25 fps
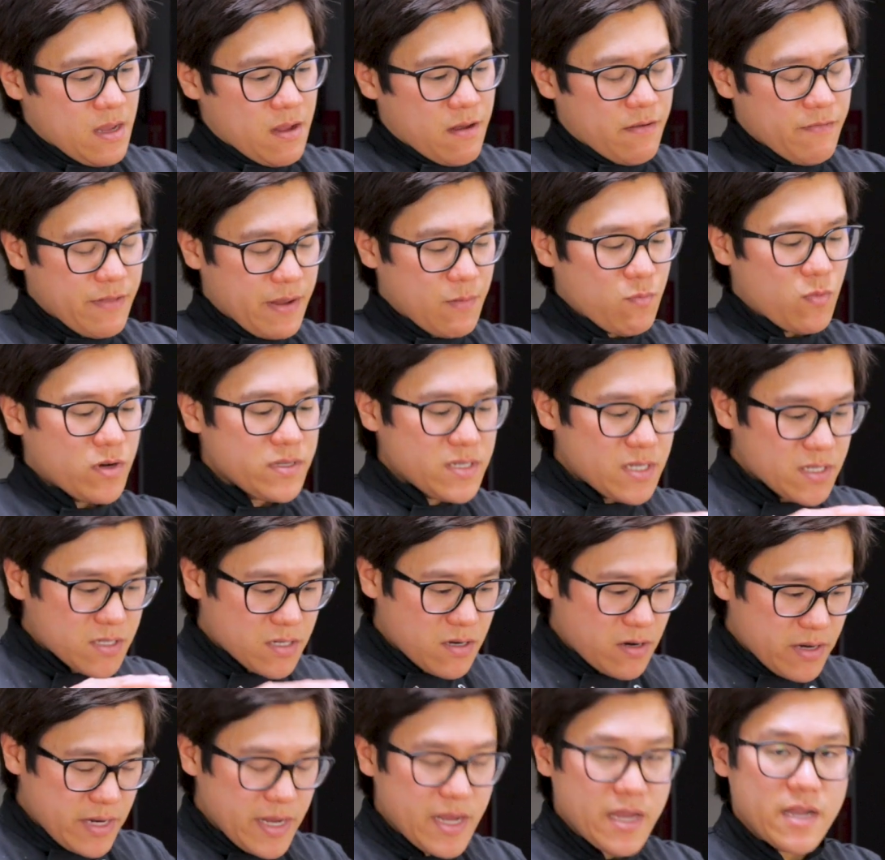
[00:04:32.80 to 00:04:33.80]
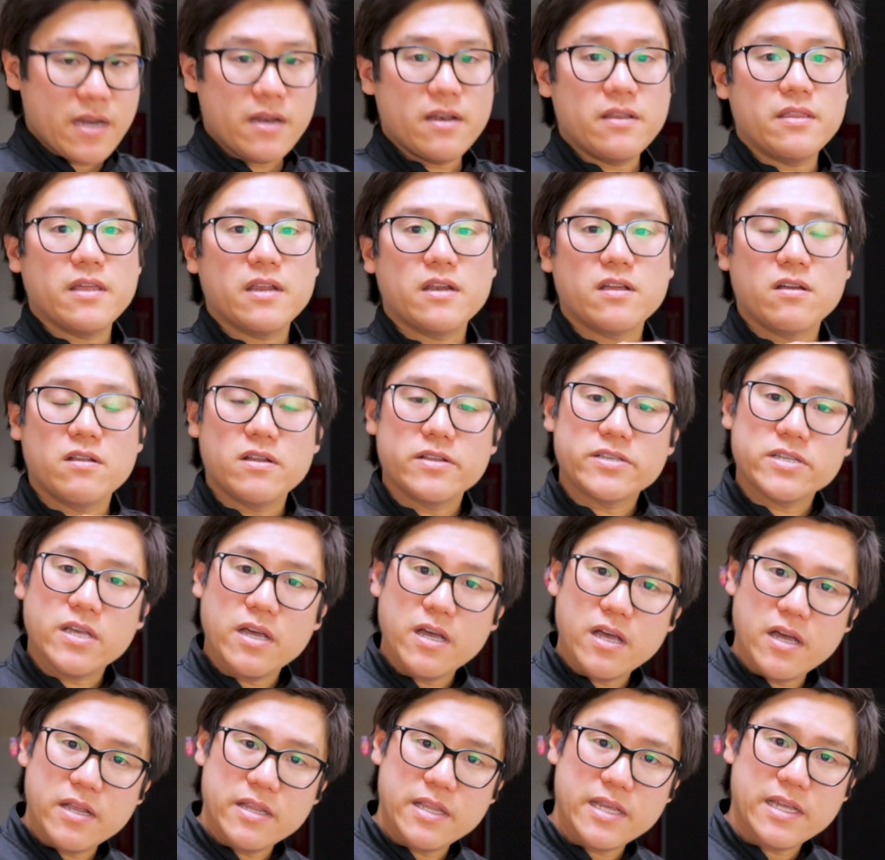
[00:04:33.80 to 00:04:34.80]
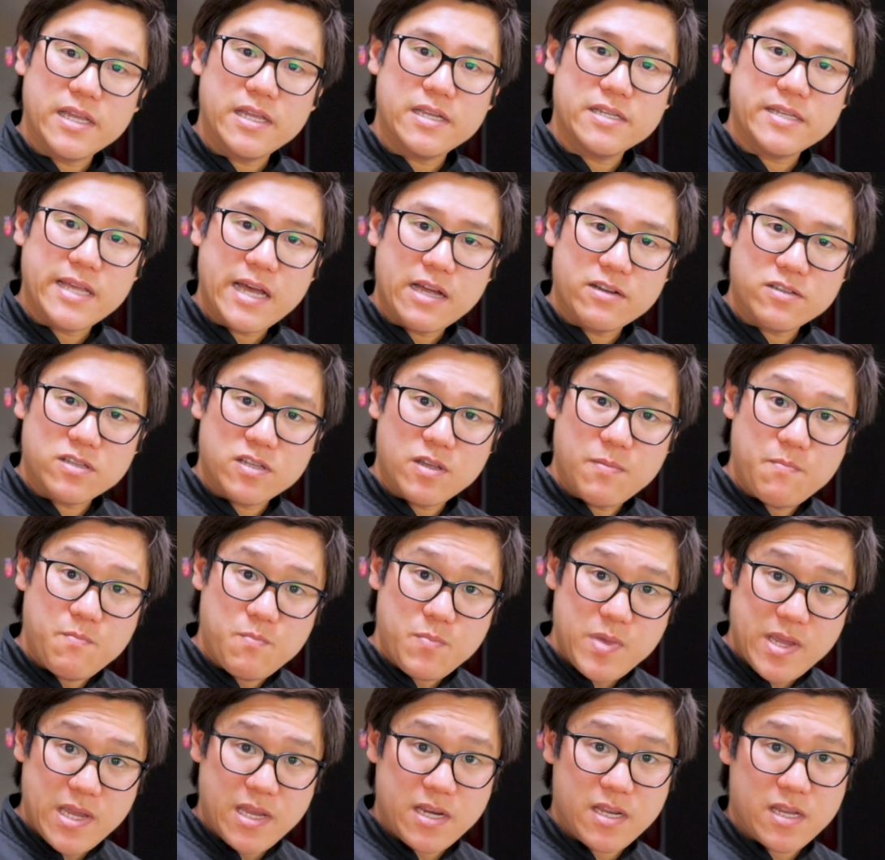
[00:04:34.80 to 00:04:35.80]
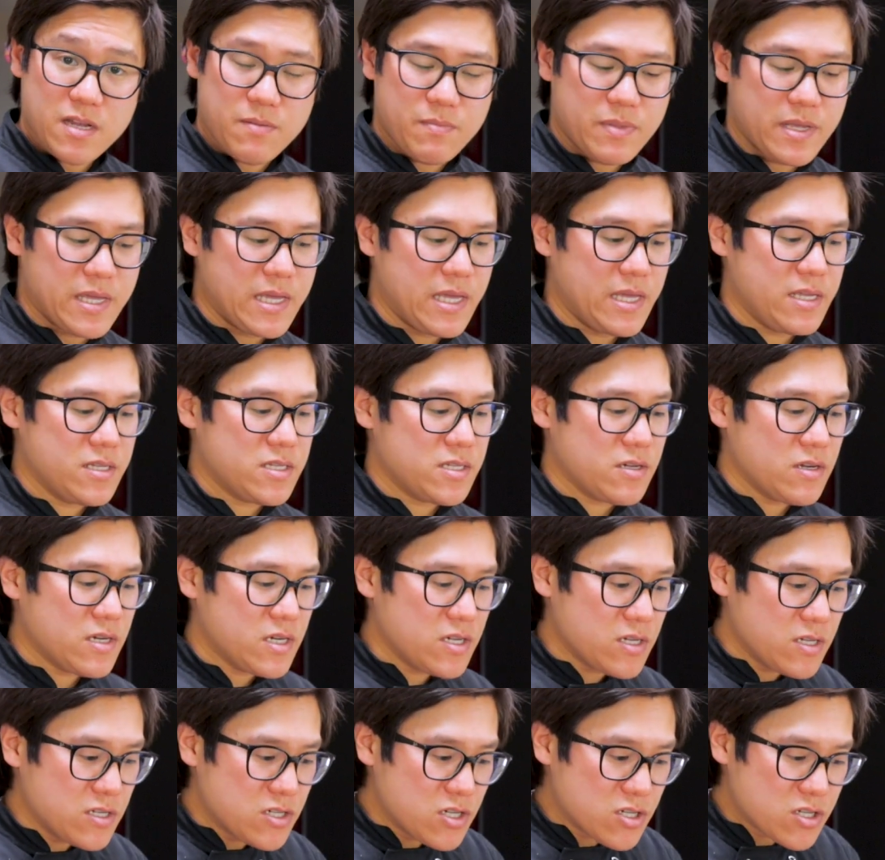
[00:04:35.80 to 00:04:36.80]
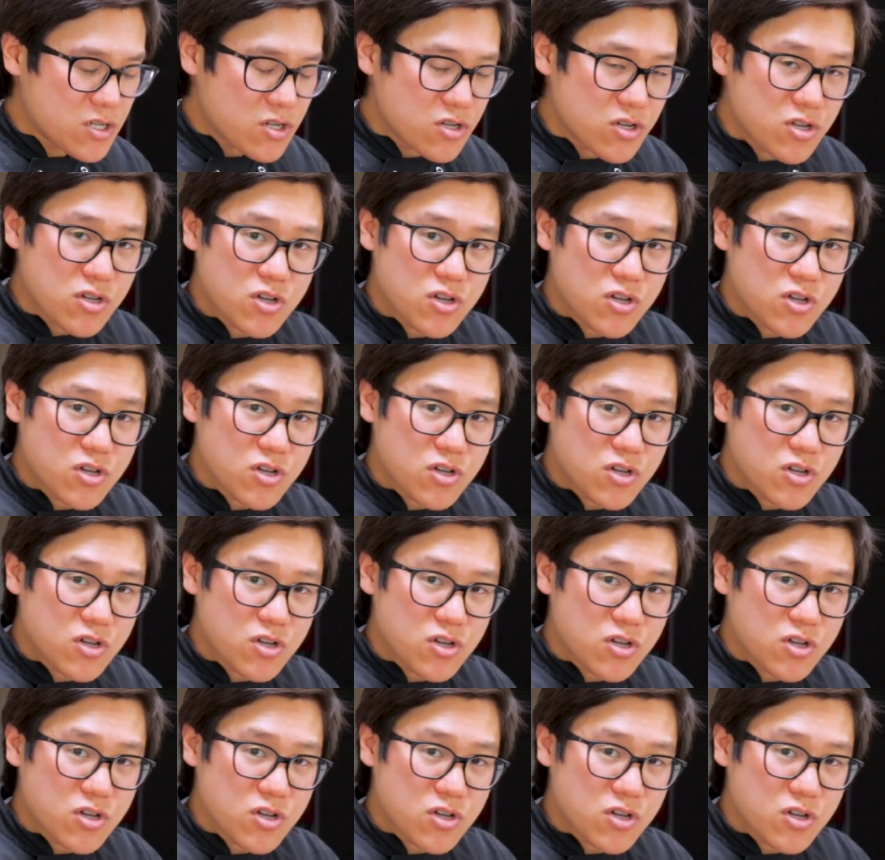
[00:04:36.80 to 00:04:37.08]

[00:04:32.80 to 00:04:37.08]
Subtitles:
And then once it's gone in, then I'm going to turn the heat down to medium heat so it can just